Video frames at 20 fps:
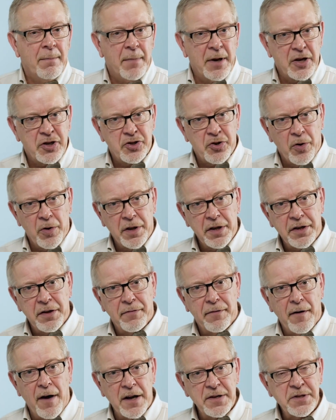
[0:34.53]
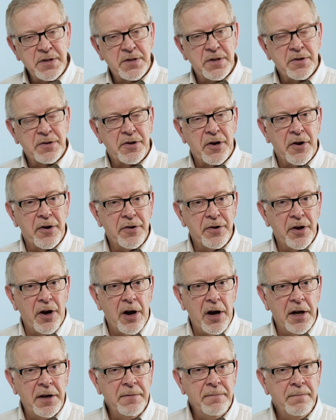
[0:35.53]
Make sure that the faucets are turned
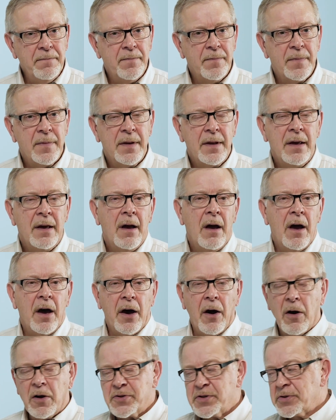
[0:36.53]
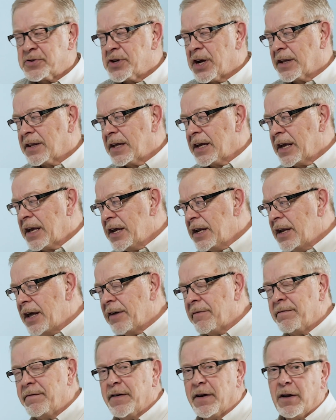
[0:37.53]
on. Also check the
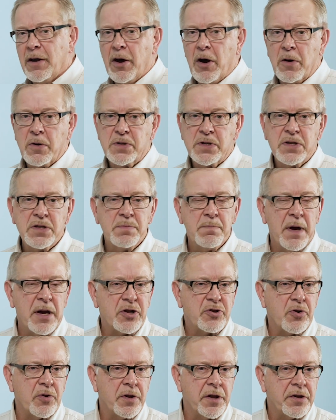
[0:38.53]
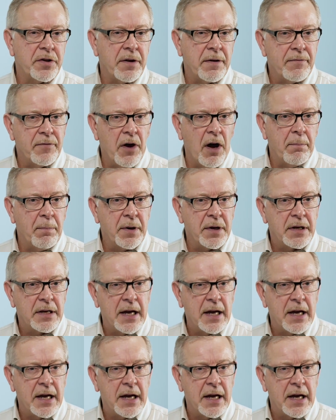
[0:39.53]
inlet fill hoses, make sure that they've not been